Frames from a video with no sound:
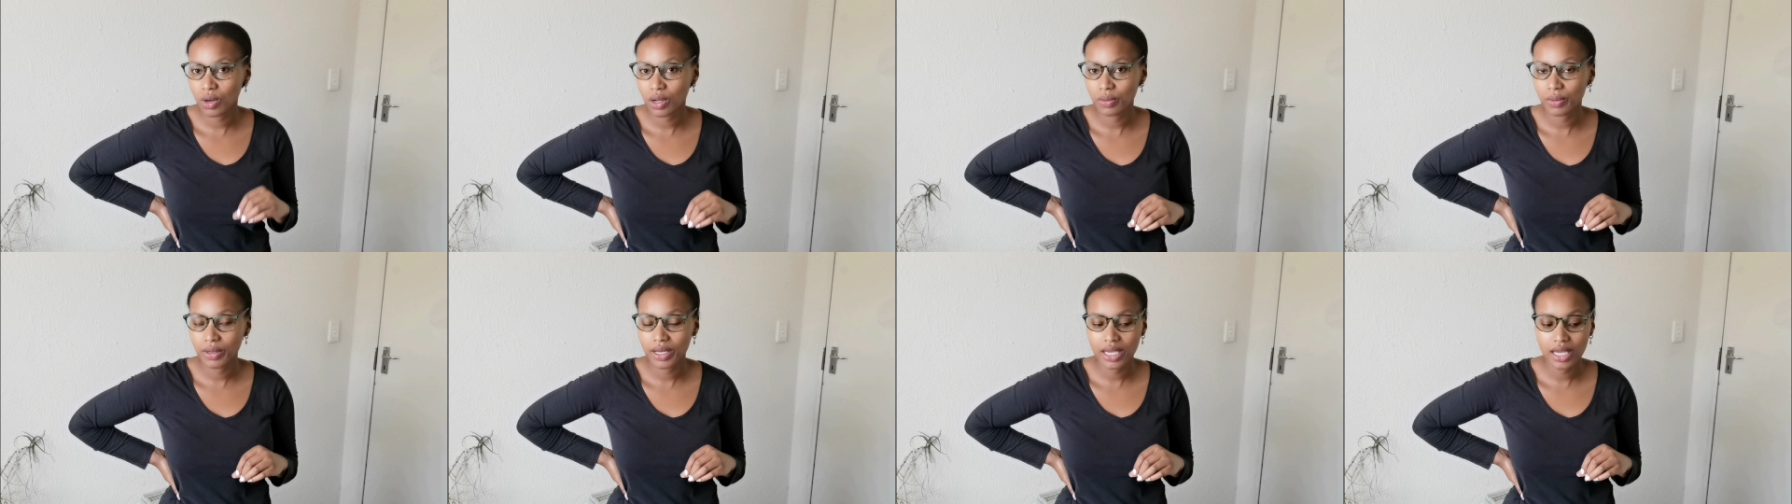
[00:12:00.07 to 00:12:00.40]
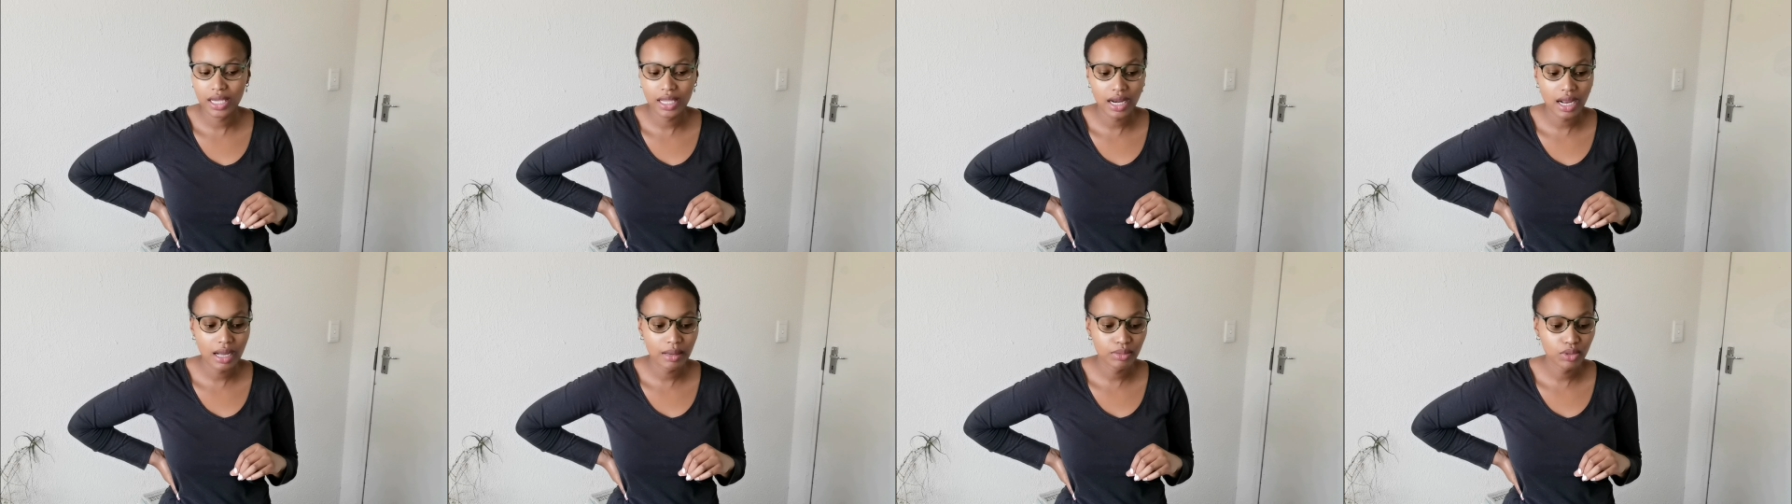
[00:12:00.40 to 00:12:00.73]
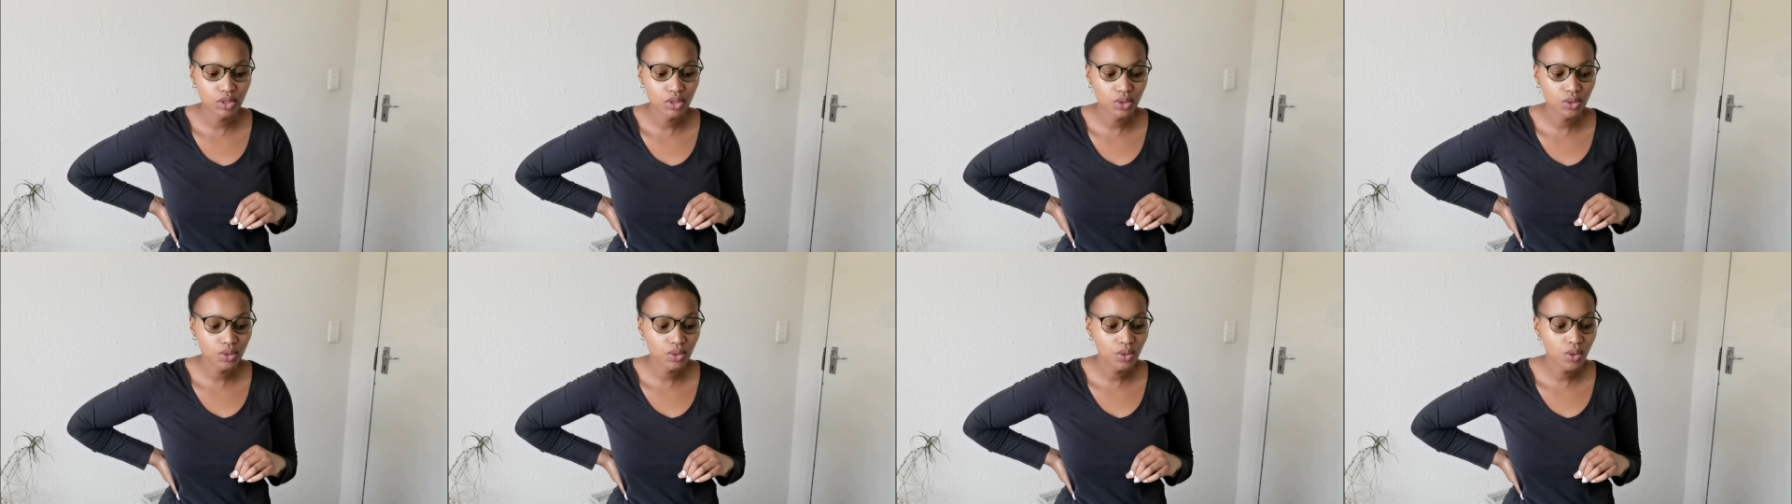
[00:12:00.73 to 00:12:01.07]
see what we
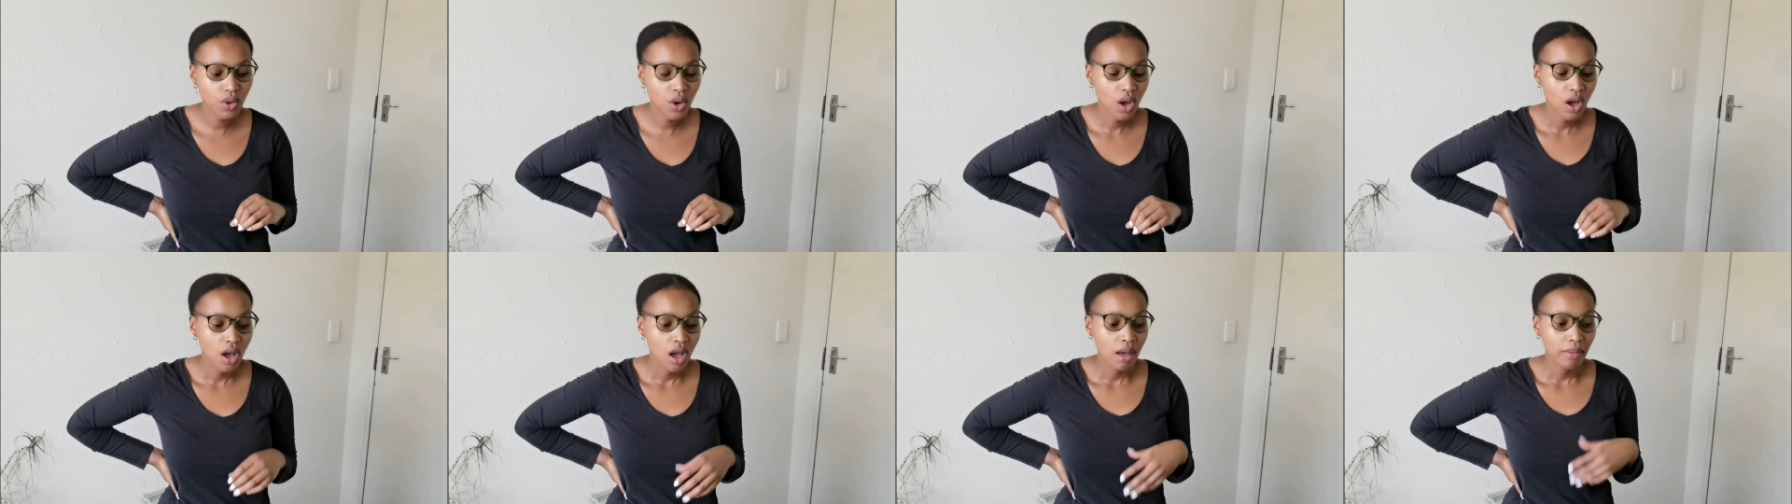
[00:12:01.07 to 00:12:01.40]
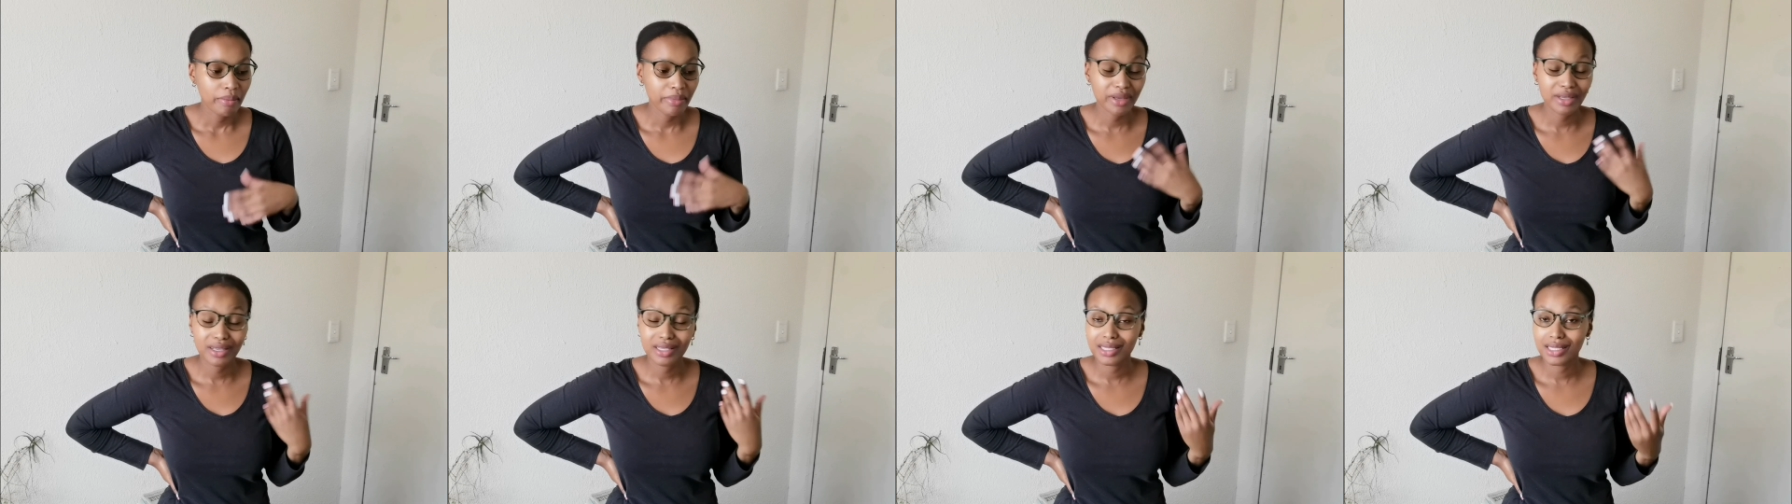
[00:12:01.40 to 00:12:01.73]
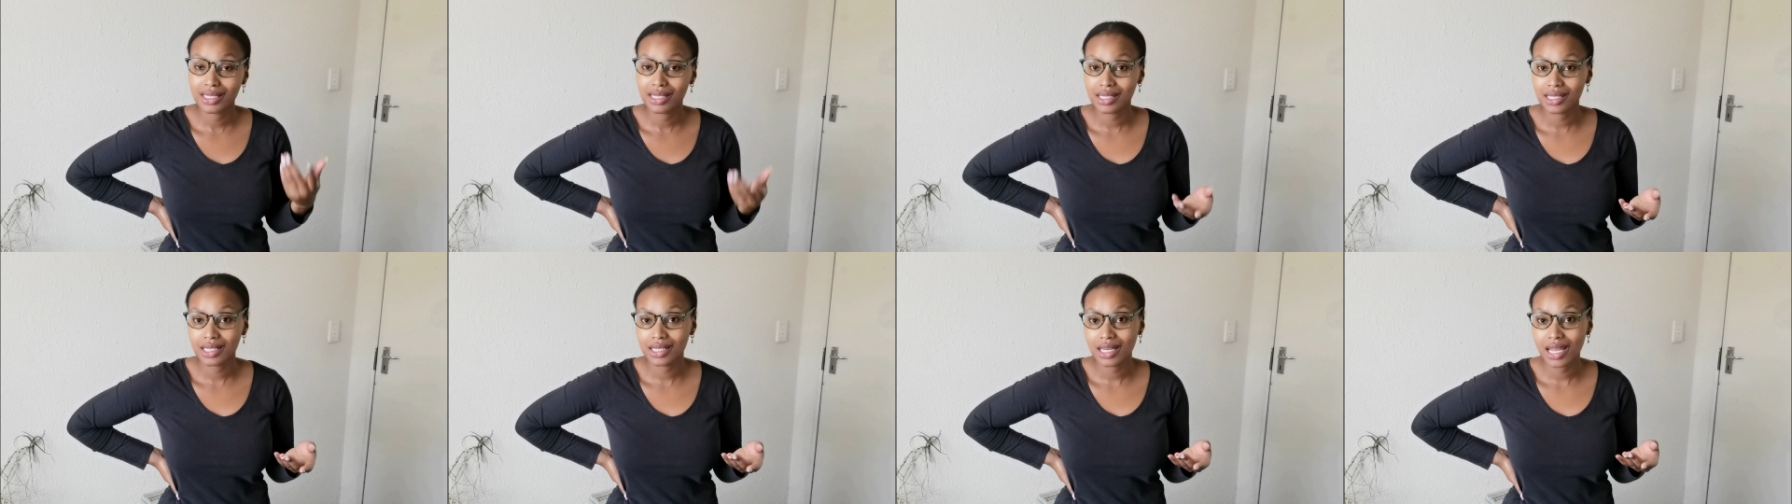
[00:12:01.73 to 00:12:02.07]
get up to.
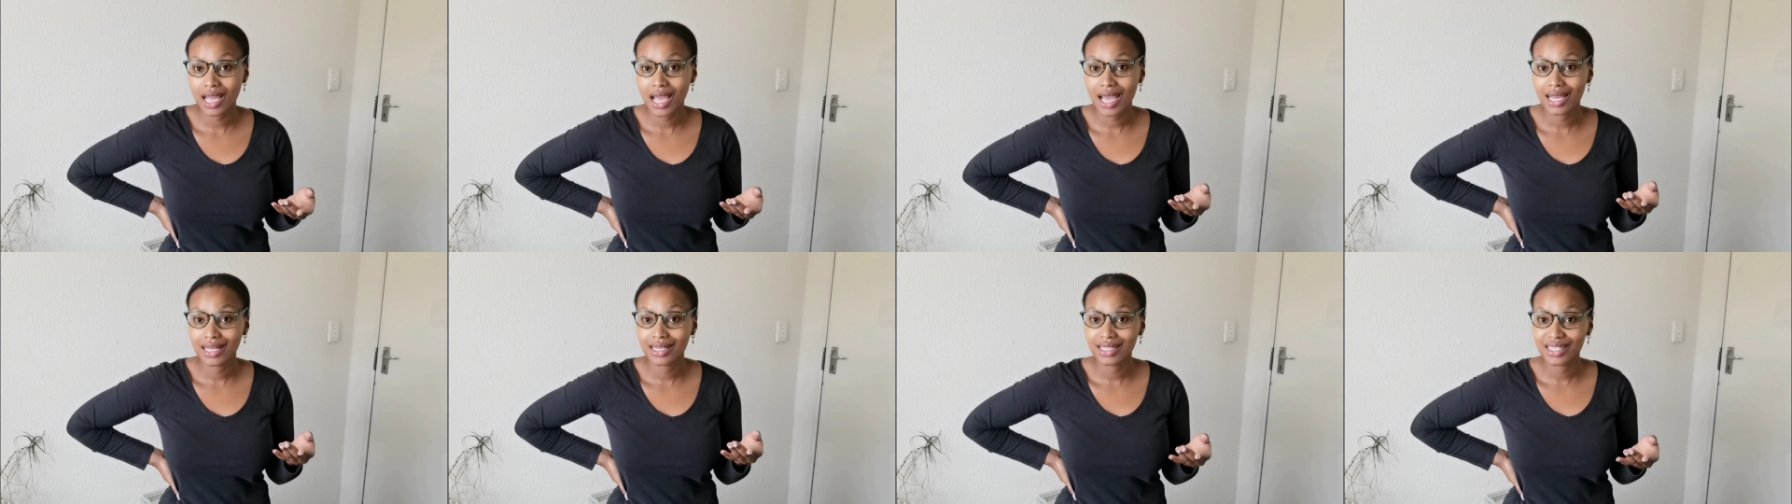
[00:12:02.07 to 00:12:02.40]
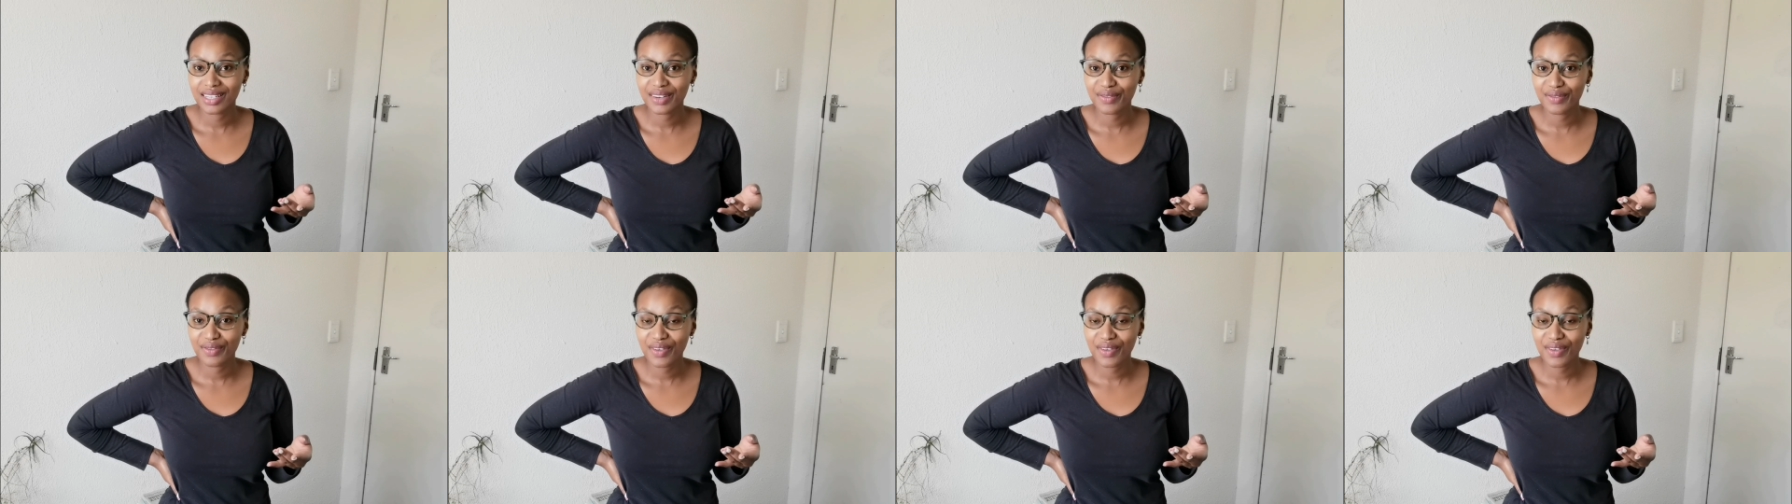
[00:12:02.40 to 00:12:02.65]
Because yesterday I